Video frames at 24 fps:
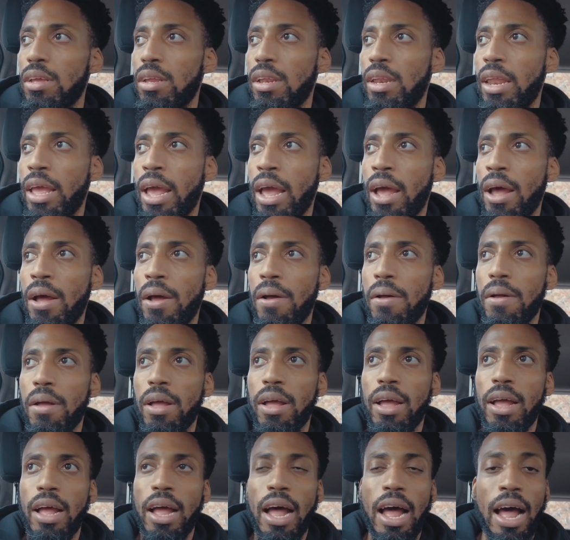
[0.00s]
Now,
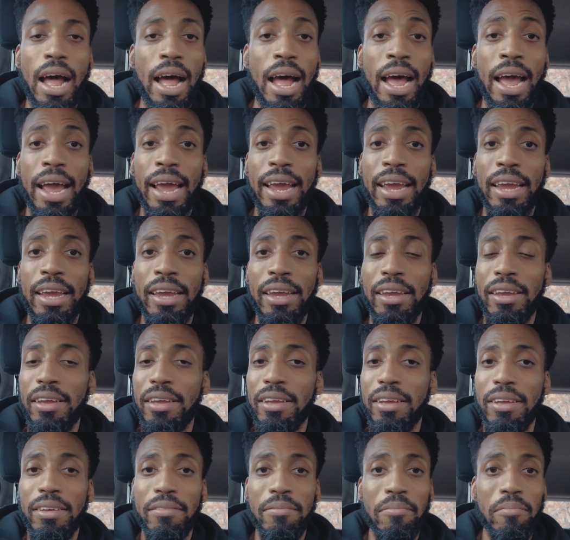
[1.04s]
I
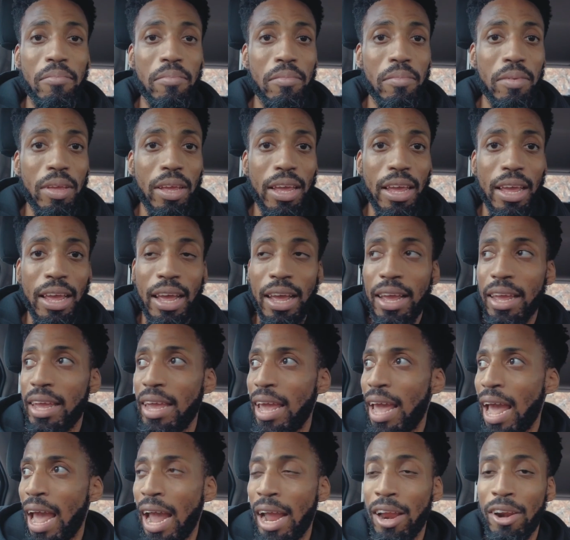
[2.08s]

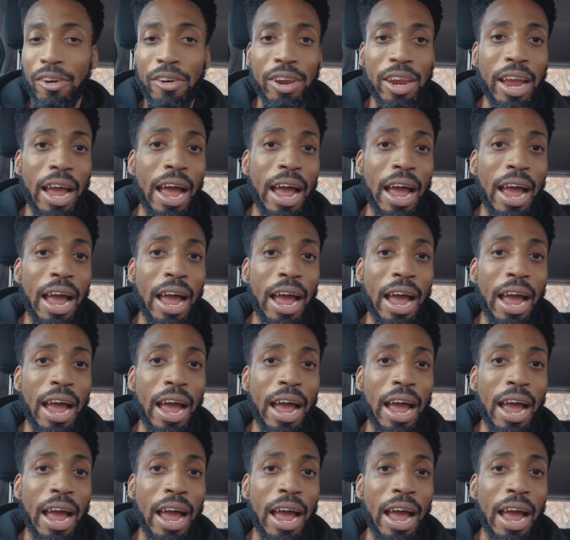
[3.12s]
get angry,